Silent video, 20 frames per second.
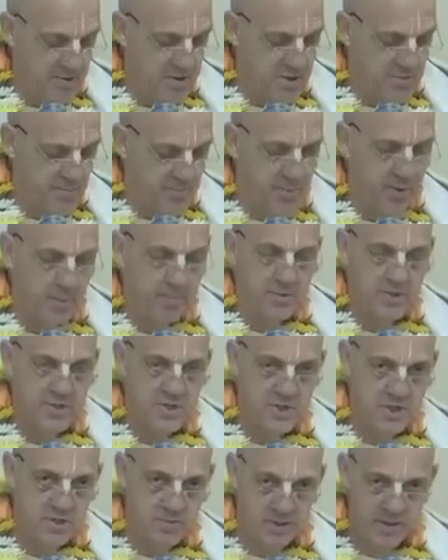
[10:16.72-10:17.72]
properly
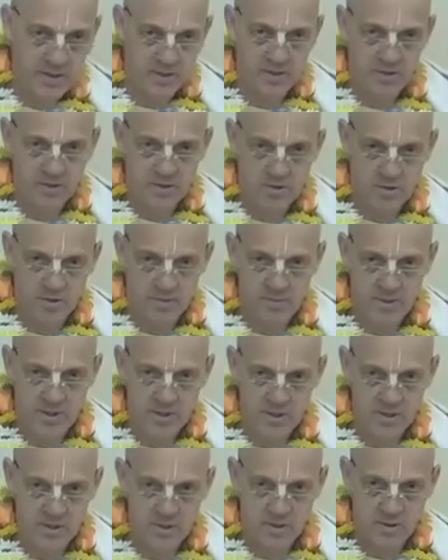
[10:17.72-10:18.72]
situated in
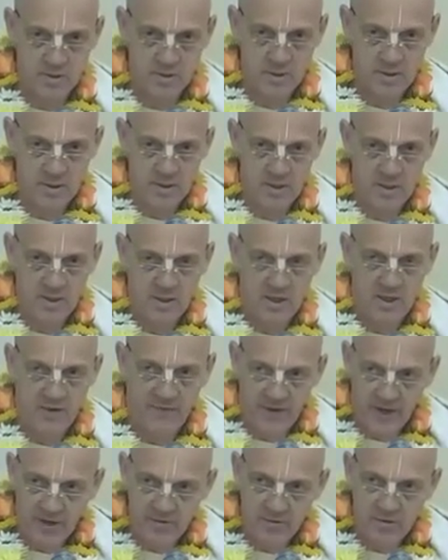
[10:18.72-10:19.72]
determination. If
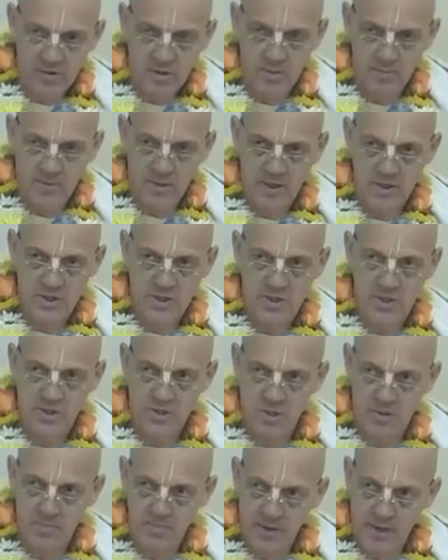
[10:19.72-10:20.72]
our determination is
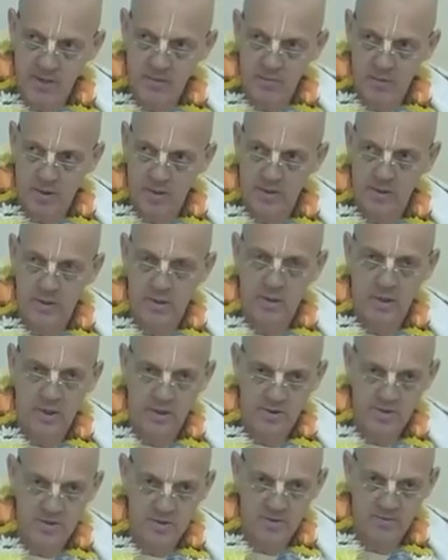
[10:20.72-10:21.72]
no matter what,
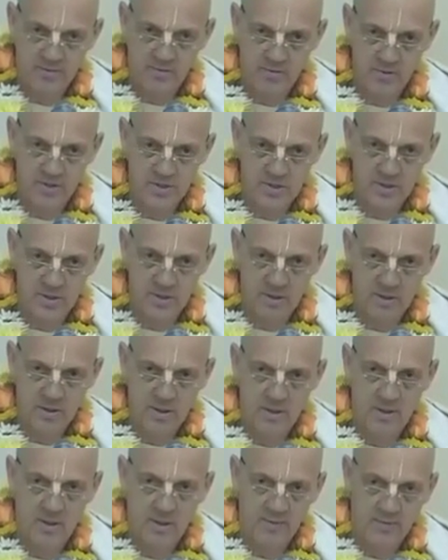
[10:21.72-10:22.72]
I'll serve Krishna,
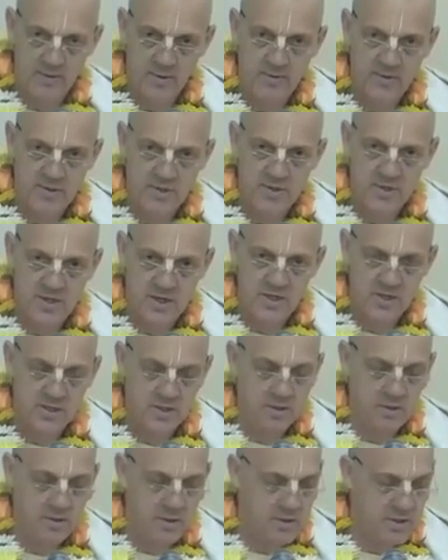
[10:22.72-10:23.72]
then this is
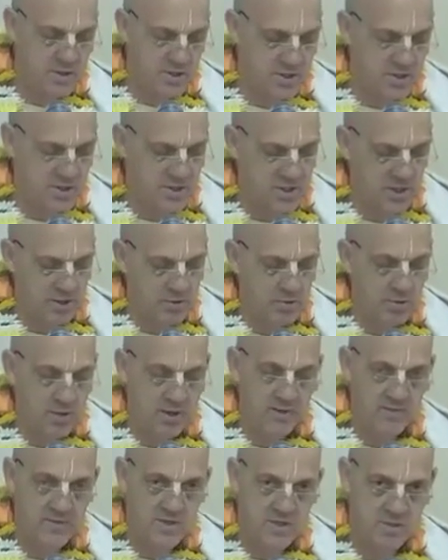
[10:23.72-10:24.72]
actually, it says
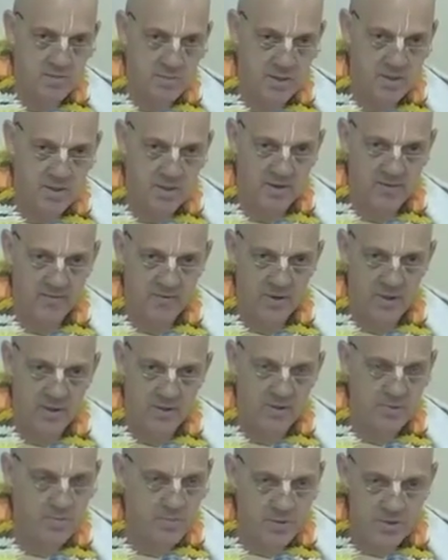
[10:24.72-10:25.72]
Sadareva Samantavya.
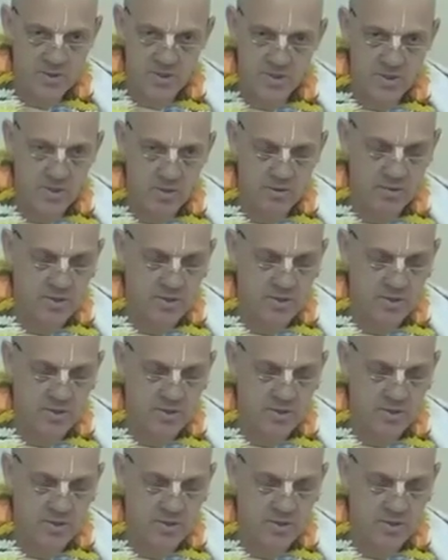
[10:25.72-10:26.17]
This person is known as